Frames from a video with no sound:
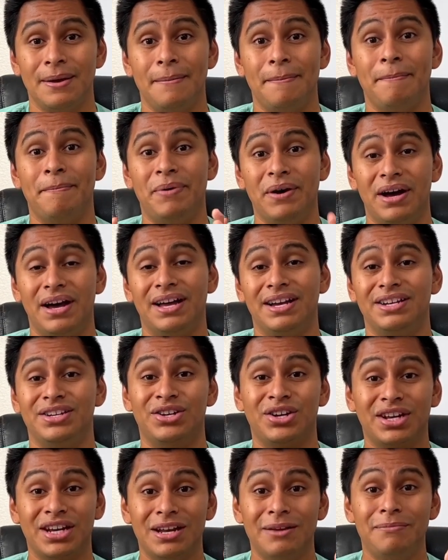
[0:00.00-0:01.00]
but
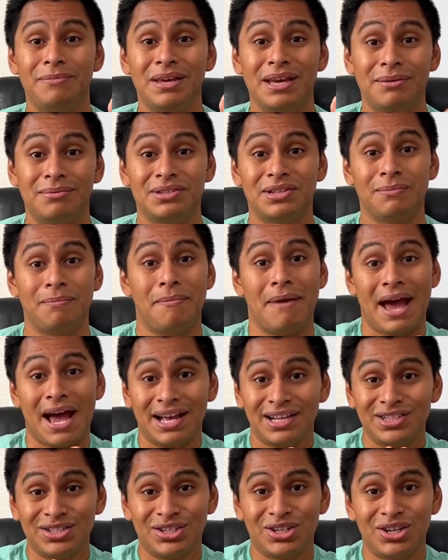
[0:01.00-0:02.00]
you're gonna be able to
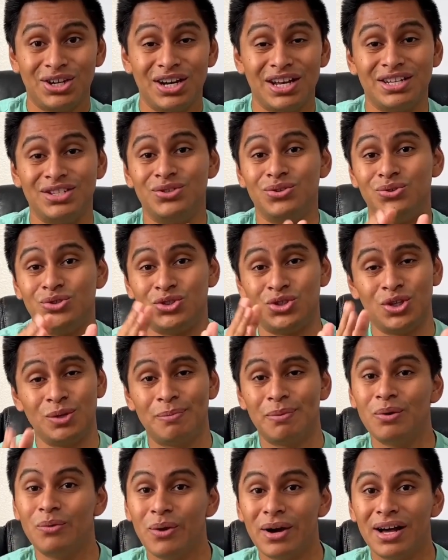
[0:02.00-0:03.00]
master and do
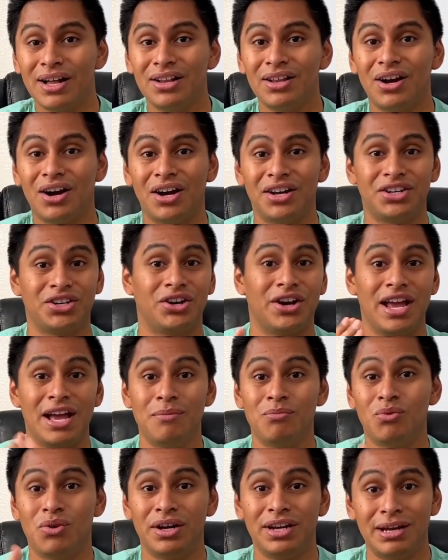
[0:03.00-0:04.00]
super well on your
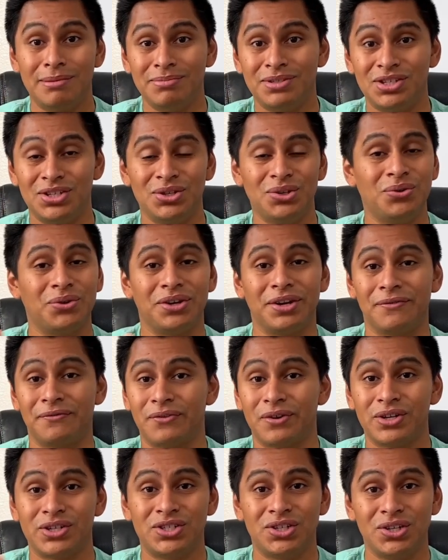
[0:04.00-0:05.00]
M1, M2, or your
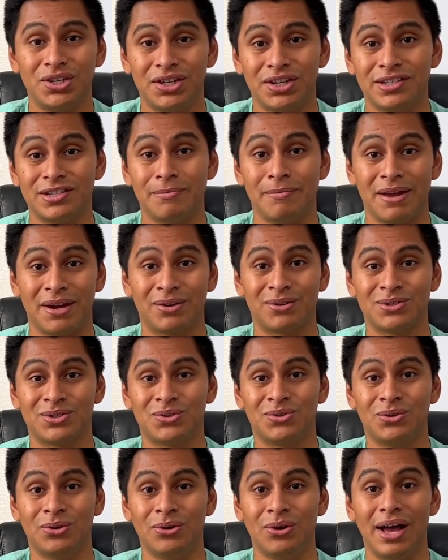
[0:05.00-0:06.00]
first two years of medical
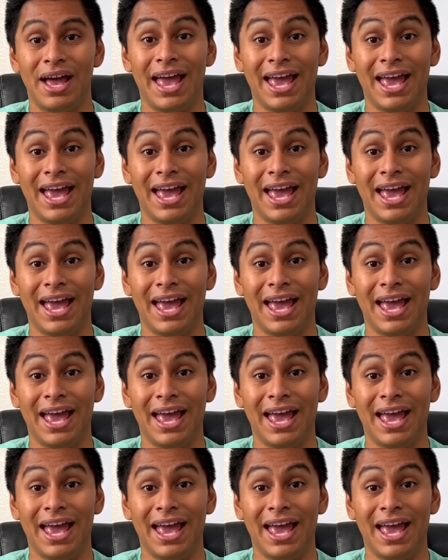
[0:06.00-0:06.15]
school,